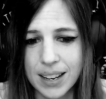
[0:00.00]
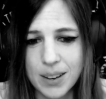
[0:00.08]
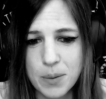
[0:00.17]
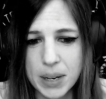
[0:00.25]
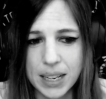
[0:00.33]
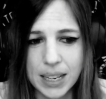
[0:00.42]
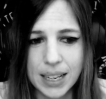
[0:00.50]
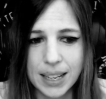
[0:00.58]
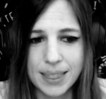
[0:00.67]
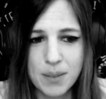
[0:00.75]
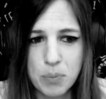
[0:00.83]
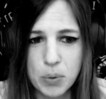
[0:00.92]
oh my god,
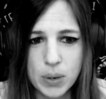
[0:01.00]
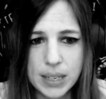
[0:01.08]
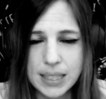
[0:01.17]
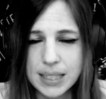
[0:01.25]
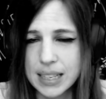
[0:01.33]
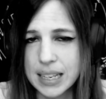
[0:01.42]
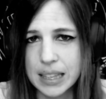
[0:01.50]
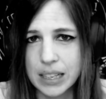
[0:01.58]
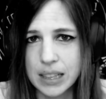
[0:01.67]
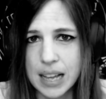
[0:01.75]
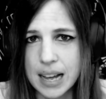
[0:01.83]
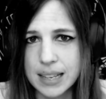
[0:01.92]
the boys in
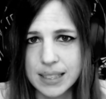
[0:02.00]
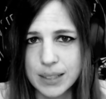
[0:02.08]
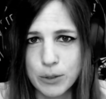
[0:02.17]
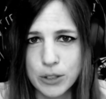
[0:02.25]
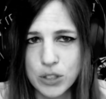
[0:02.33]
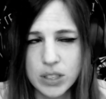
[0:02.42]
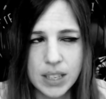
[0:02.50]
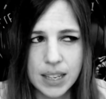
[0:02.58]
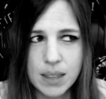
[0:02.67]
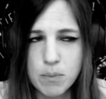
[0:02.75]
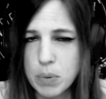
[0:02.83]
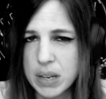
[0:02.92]
class. It was just like
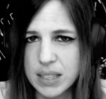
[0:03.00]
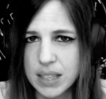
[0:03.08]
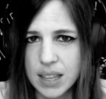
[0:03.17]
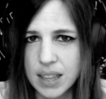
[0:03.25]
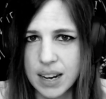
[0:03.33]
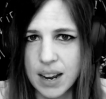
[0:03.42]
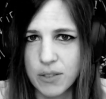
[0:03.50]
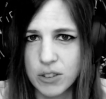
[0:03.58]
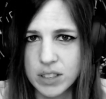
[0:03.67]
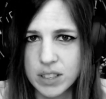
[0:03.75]
the best thing they'd ever